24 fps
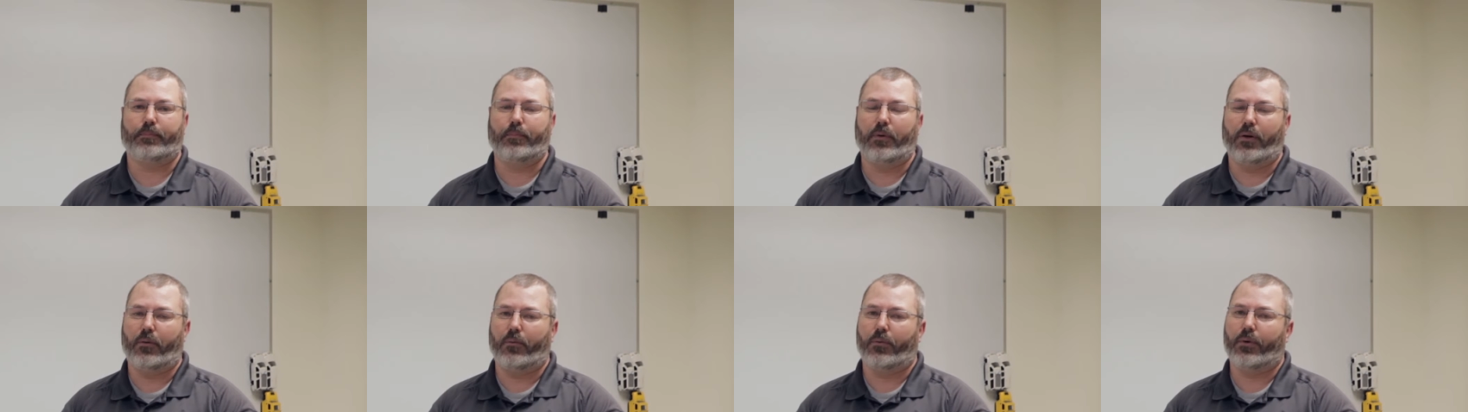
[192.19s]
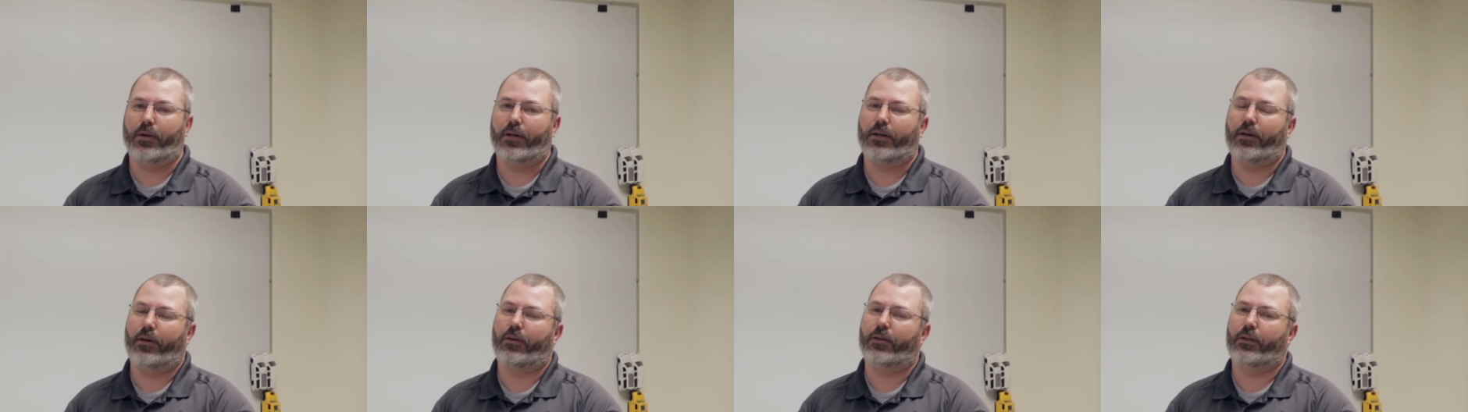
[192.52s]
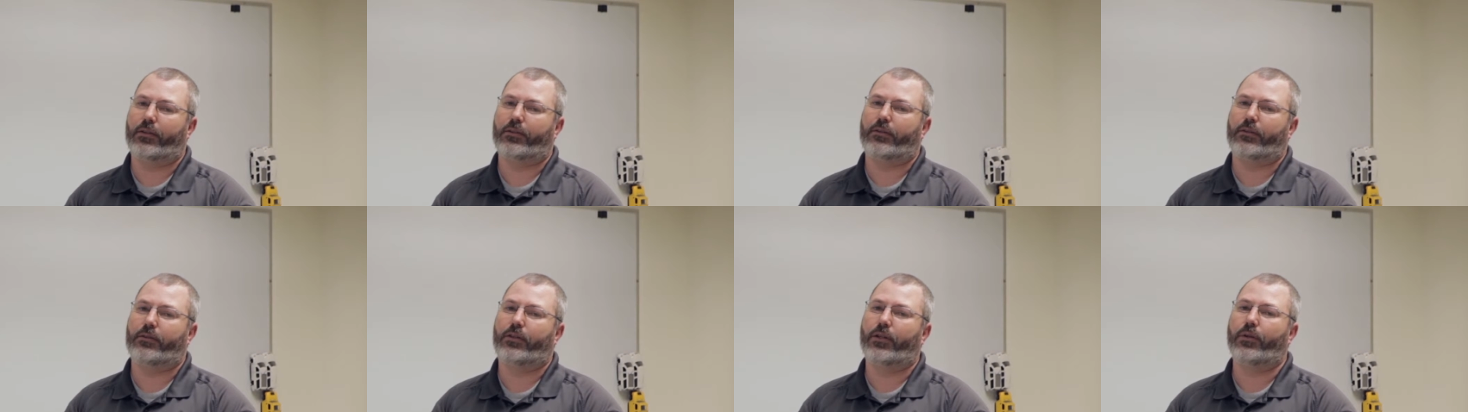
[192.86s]
but we're going to
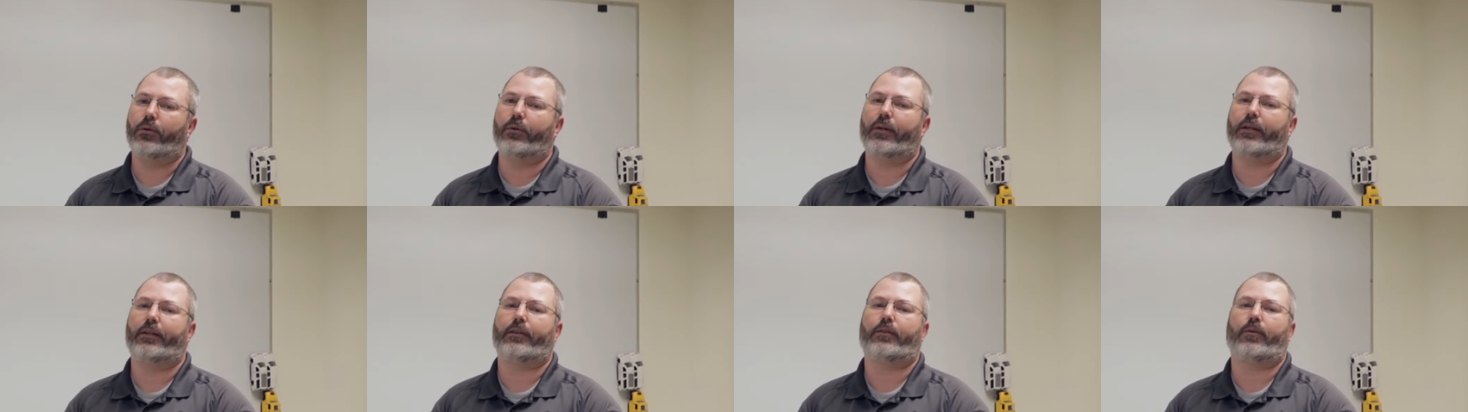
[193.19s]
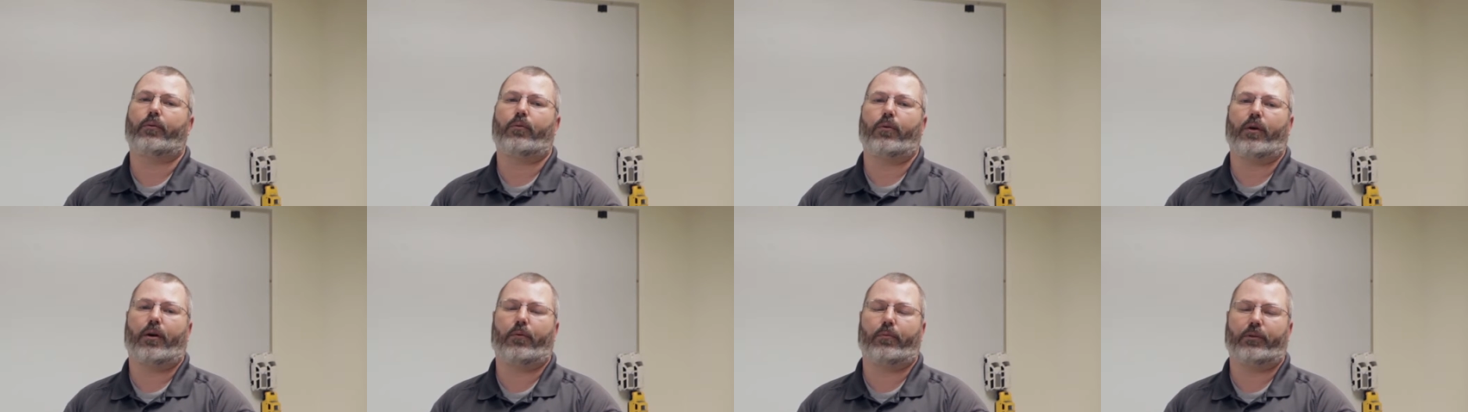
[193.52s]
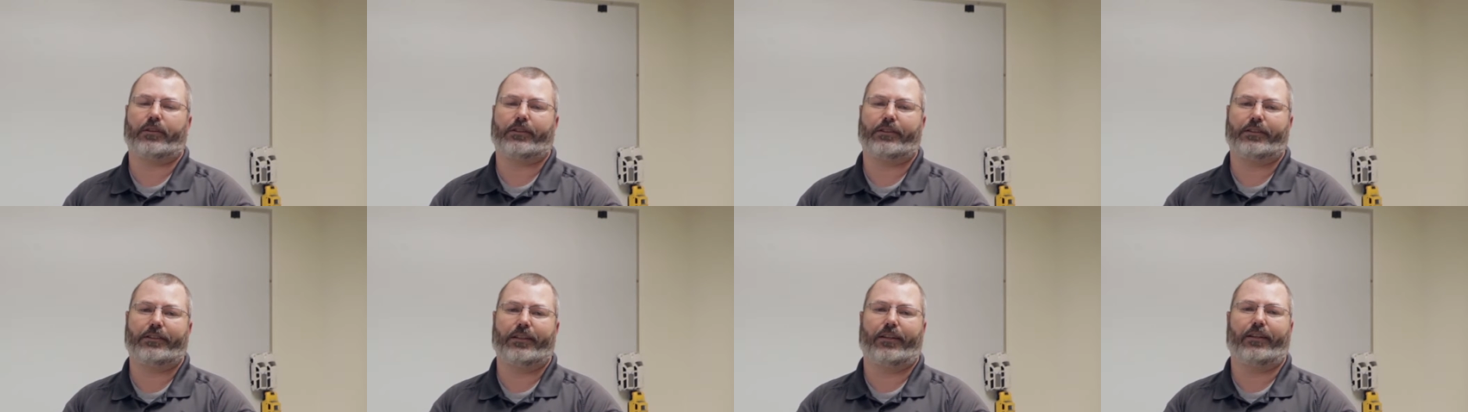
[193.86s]
do it to where we're
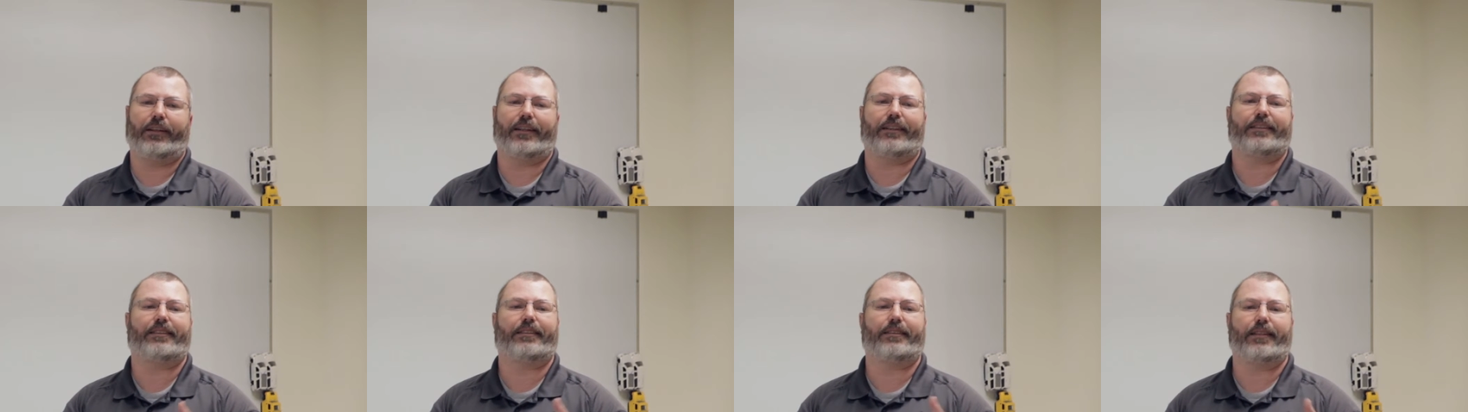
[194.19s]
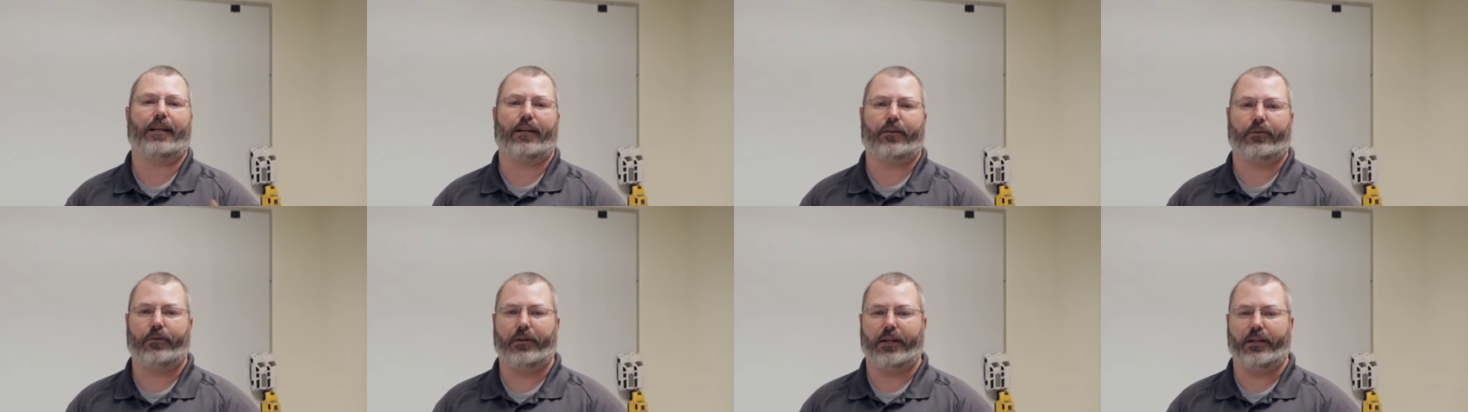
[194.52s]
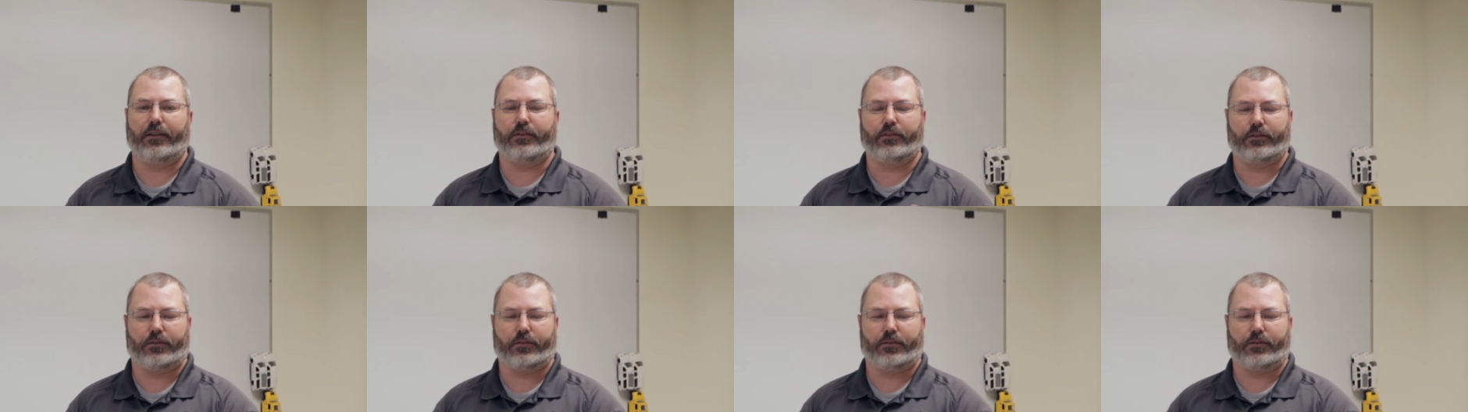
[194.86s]
still accelerating,